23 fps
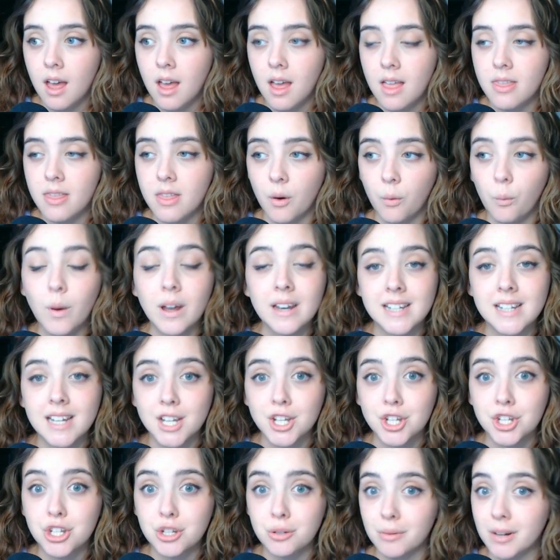Now one day
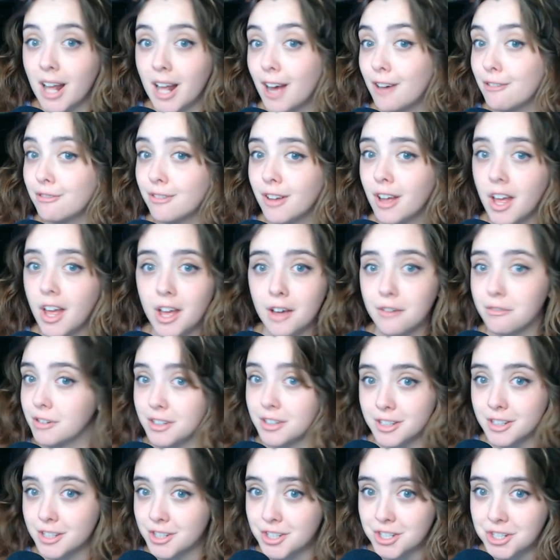she would have
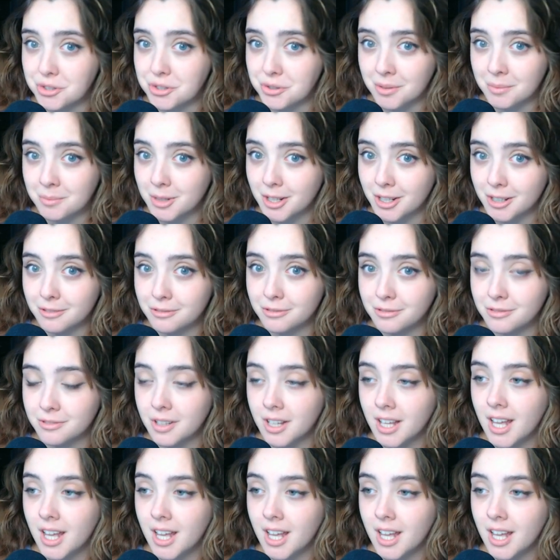everything she dreamed of.